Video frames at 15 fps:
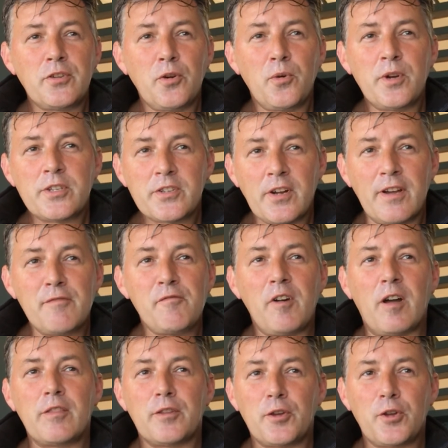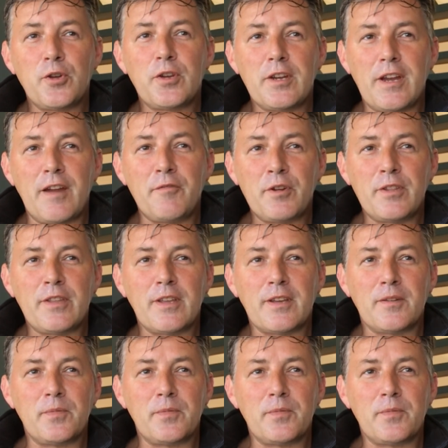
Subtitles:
You always try and find the good in everything.